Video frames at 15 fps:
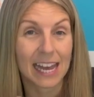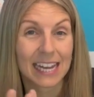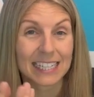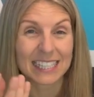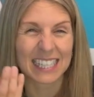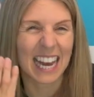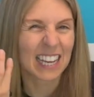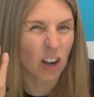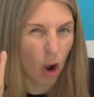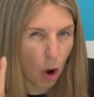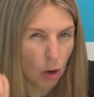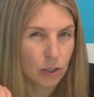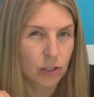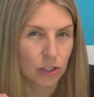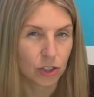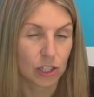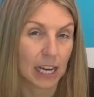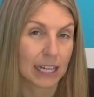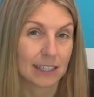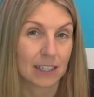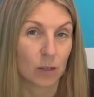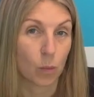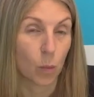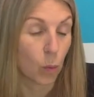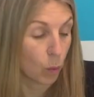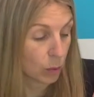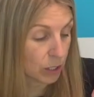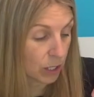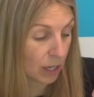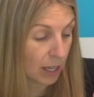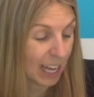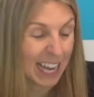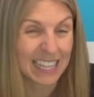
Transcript: it's that oxygenated water,